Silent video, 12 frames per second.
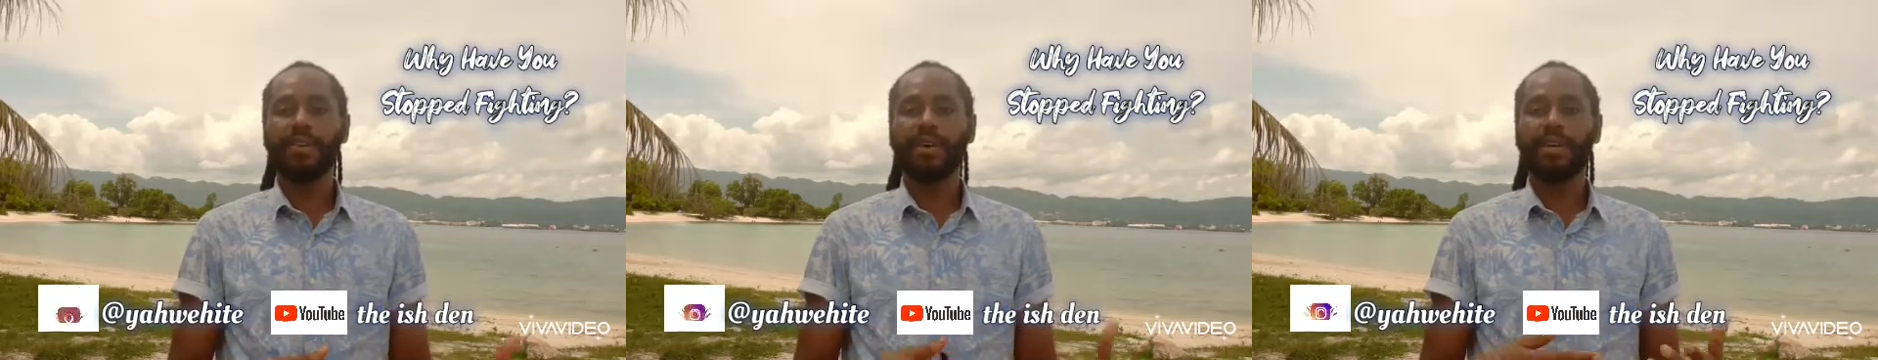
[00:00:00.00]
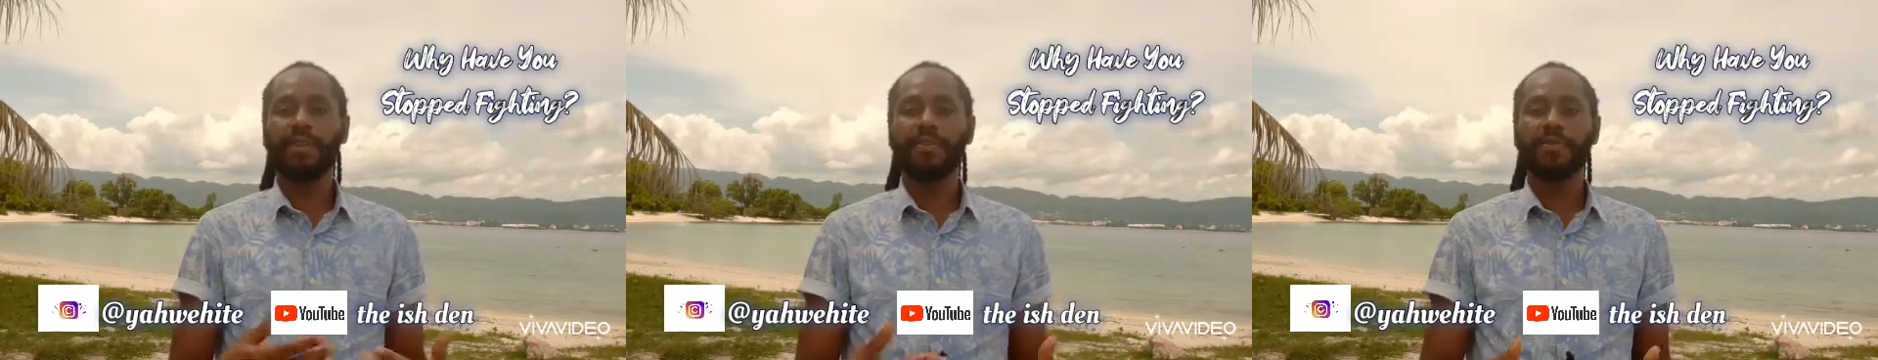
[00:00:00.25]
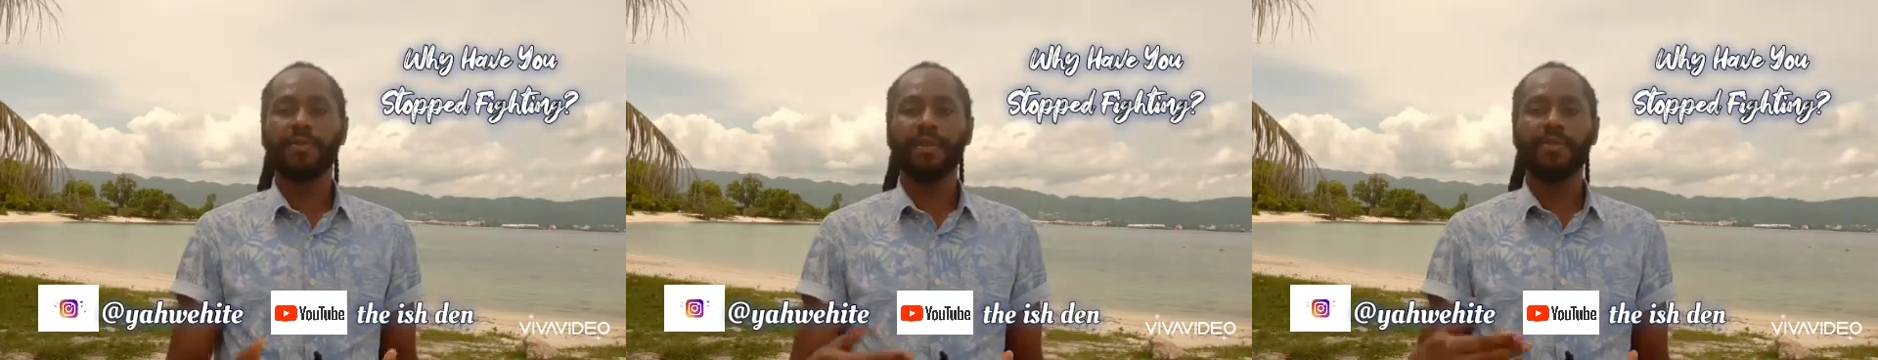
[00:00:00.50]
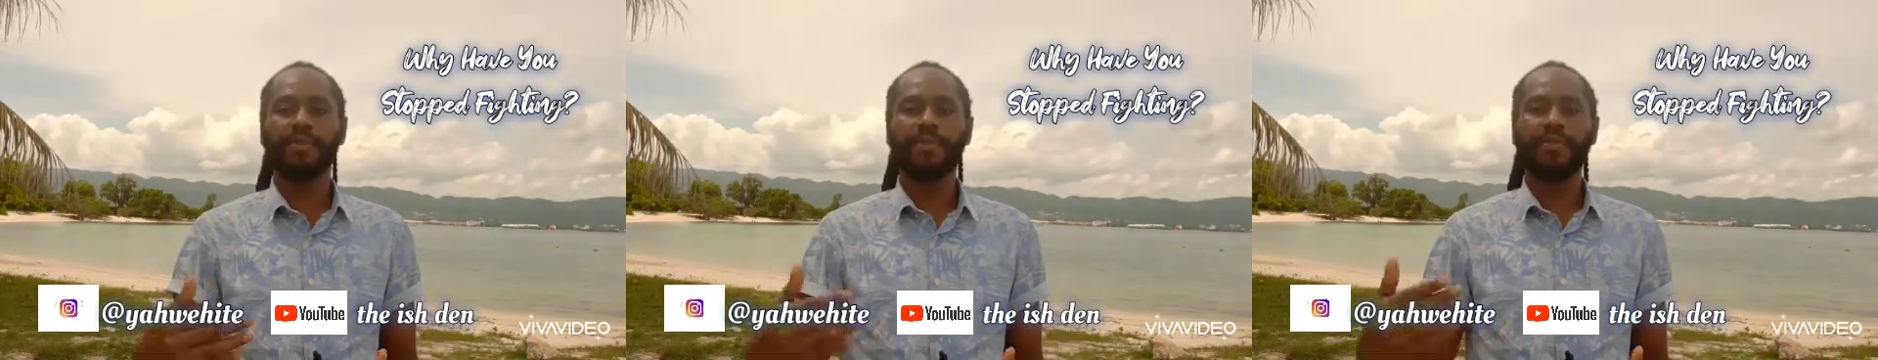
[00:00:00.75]
or gives
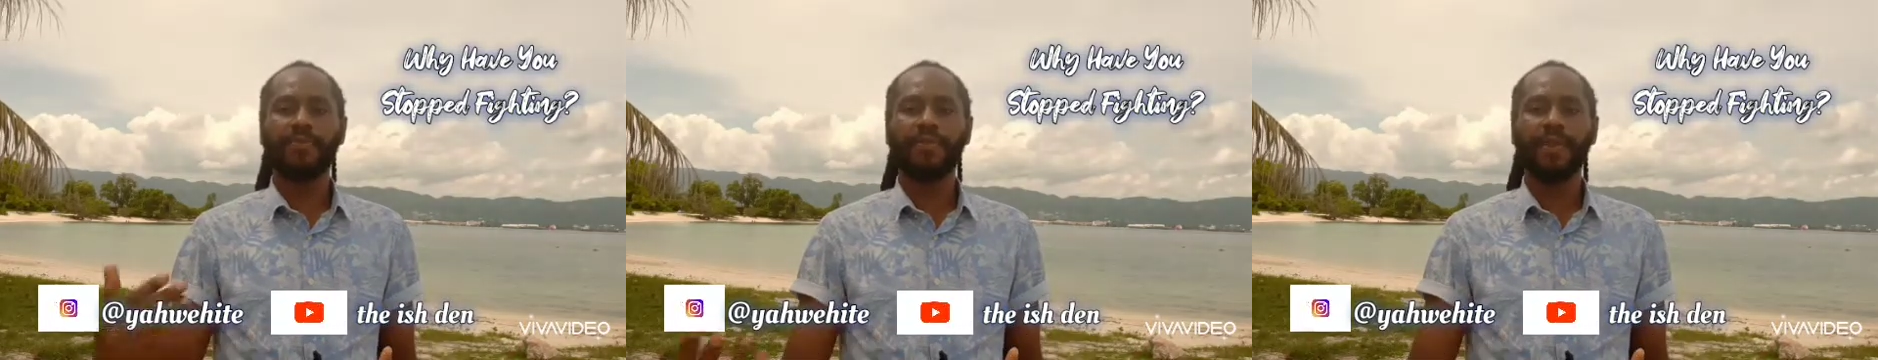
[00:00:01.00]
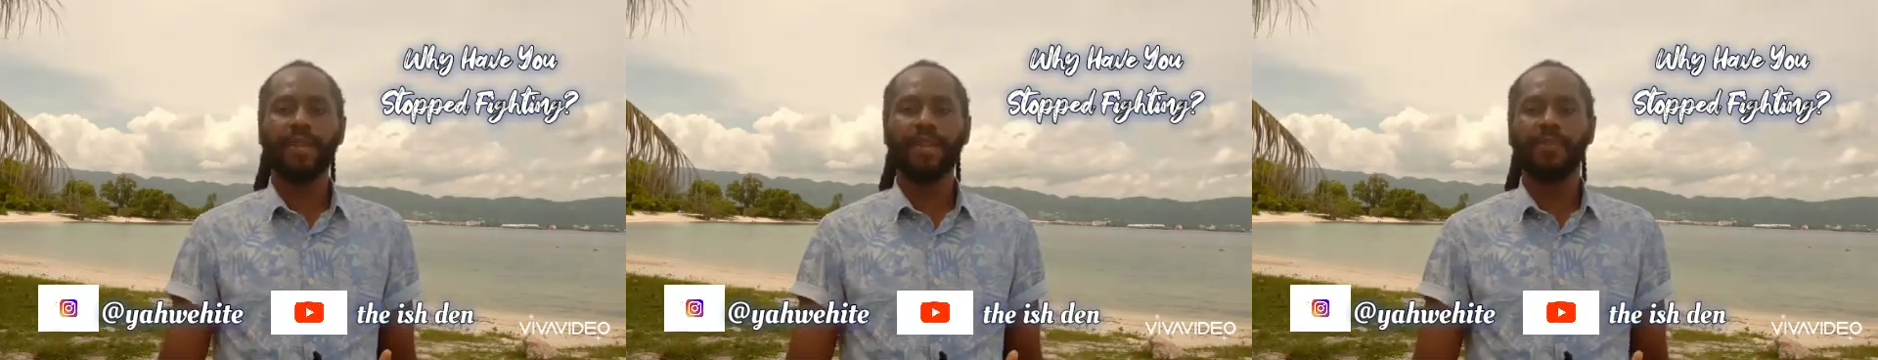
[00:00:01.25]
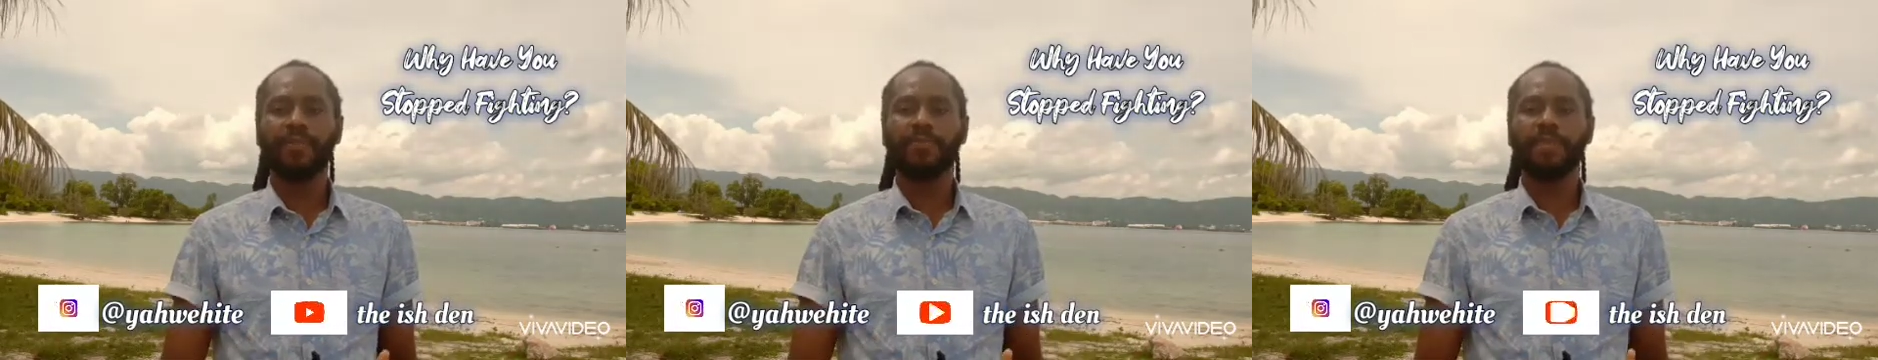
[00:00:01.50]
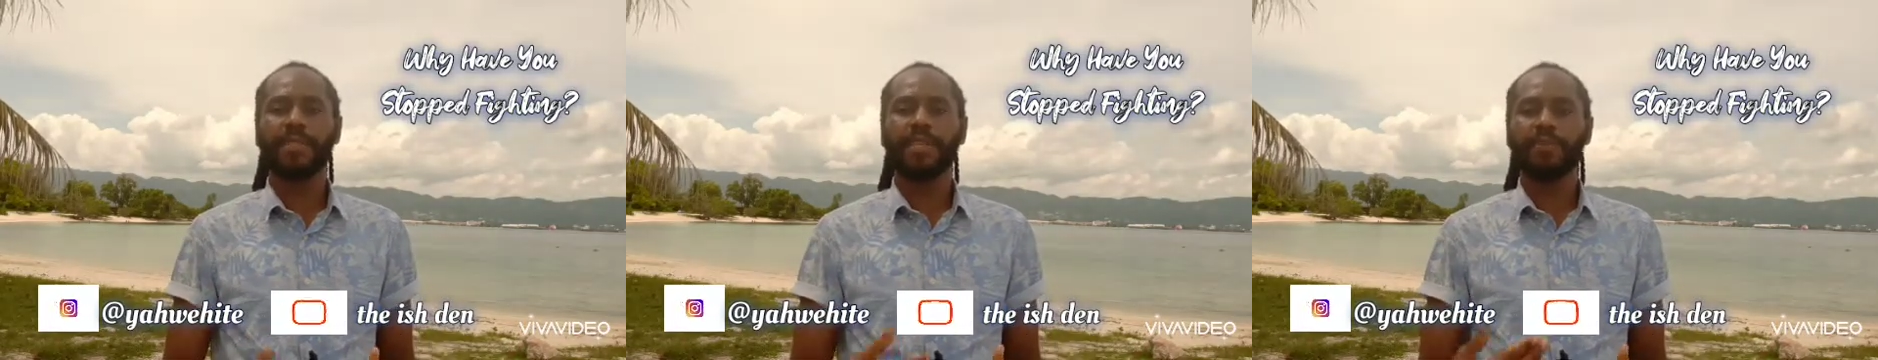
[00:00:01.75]
birth to failure,
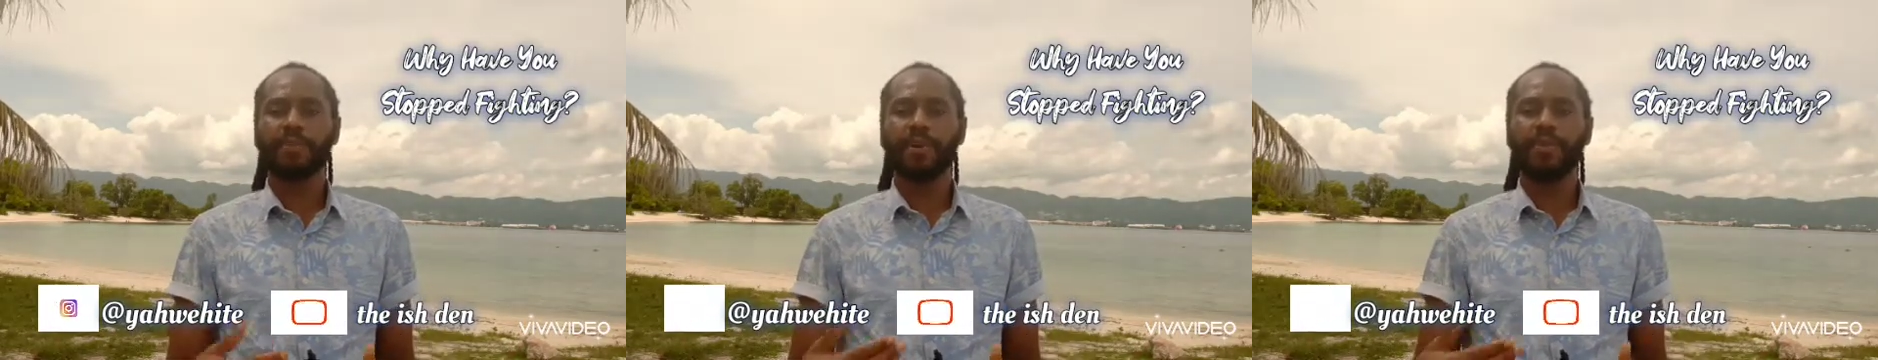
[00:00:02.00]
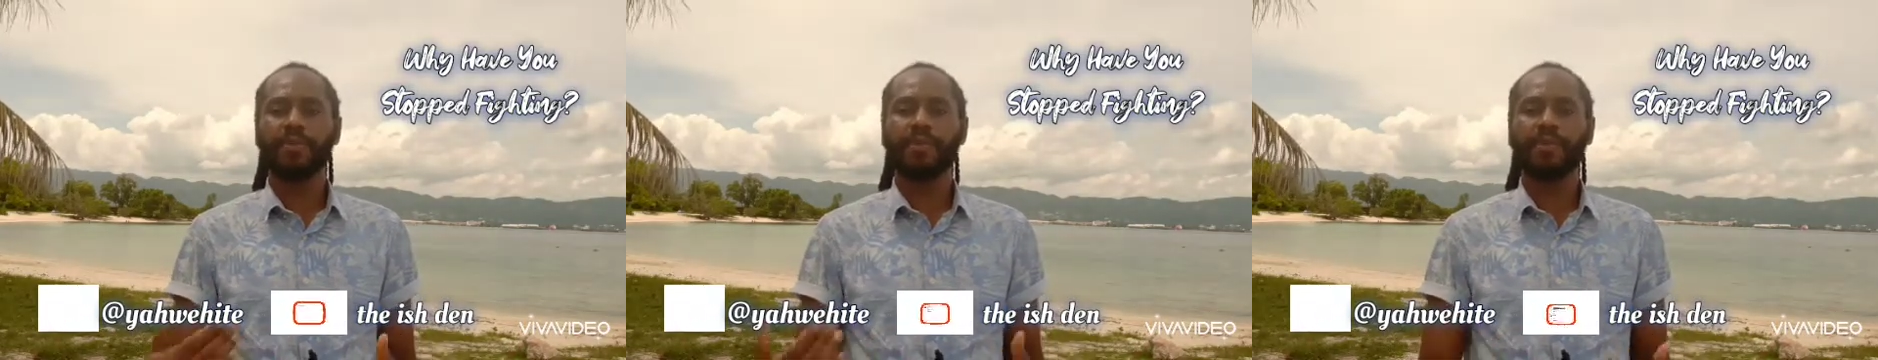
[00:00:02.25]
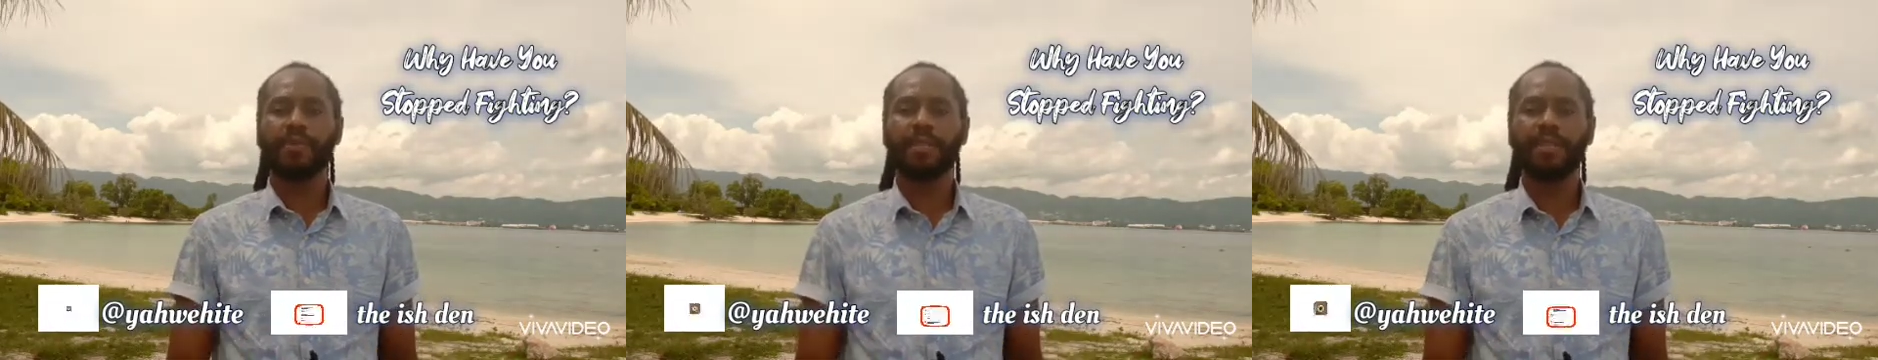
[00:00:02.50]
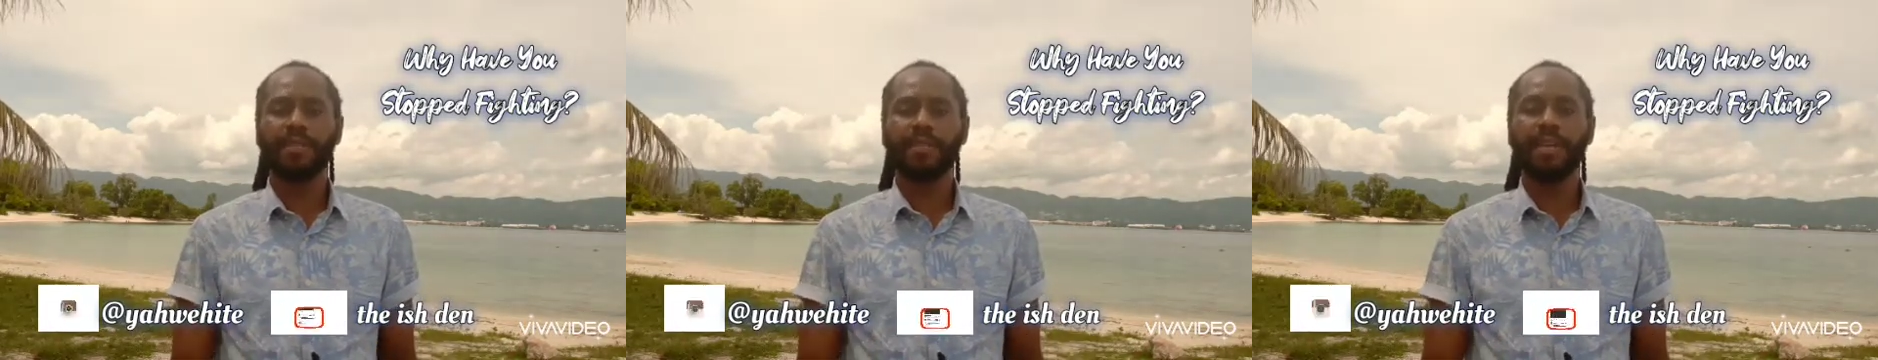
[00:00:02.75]
gives birth to
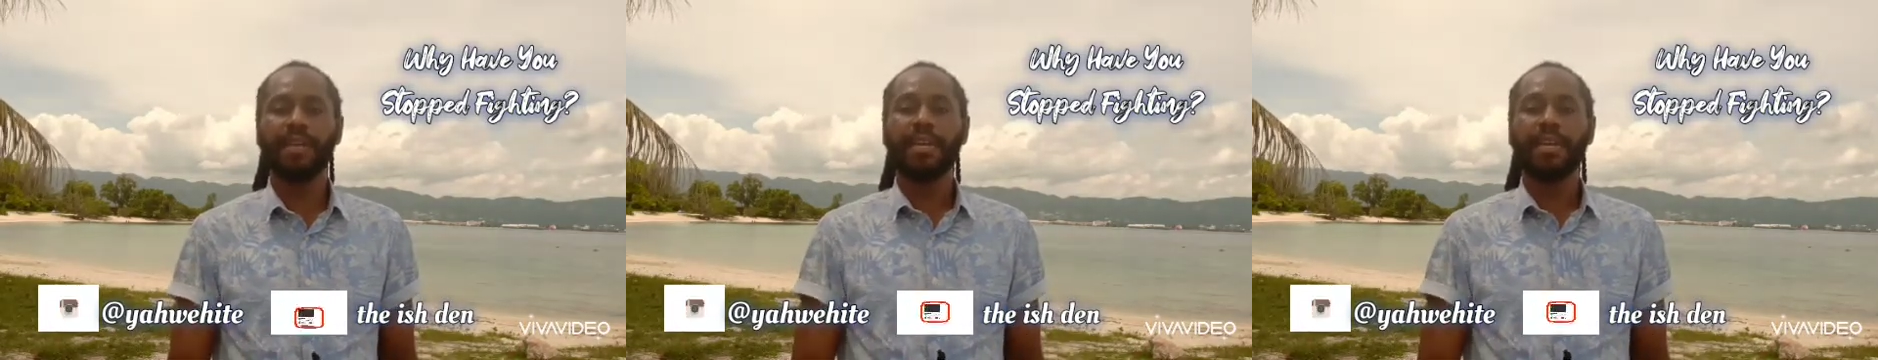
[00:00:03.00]
things